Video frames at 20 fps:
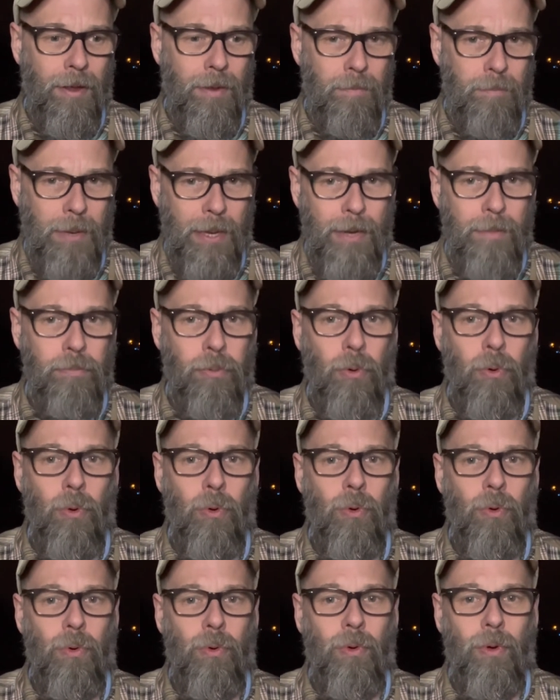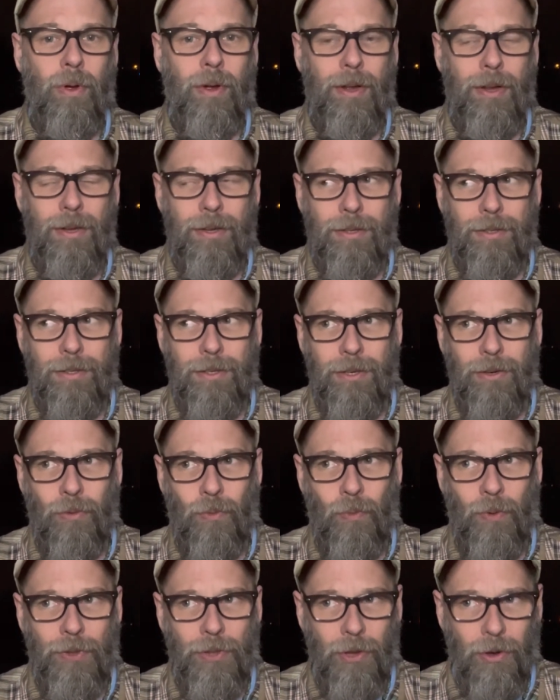people
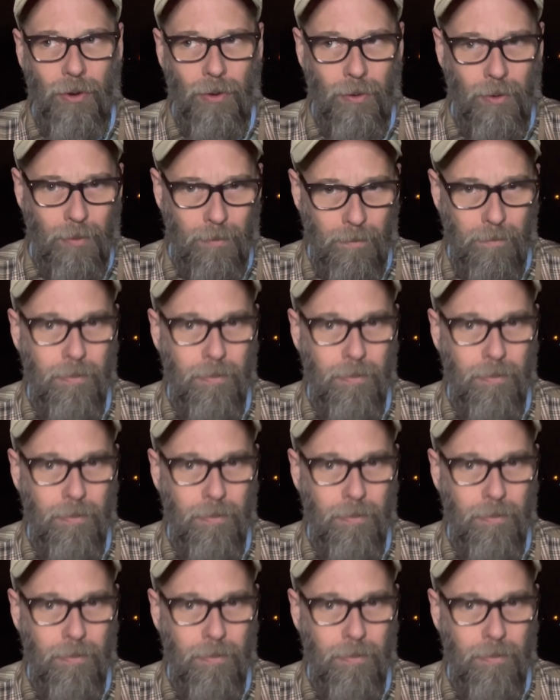with their